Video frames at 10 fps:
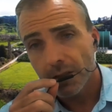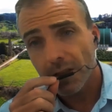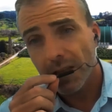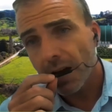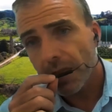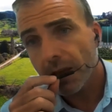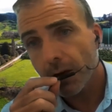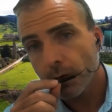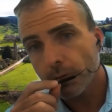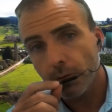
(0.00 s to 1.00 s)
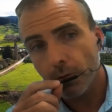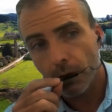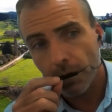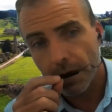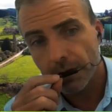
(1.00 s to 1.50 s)
So yeah, I think
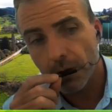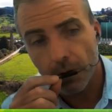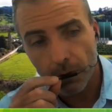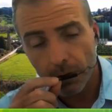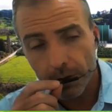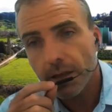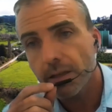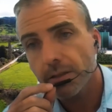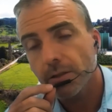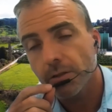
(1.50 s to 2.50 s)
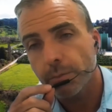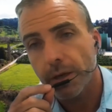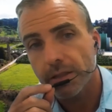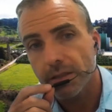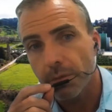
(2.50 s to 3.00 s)
overall, as a whole, it is a good
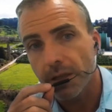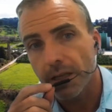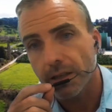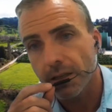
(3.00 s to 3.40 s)
space to be in.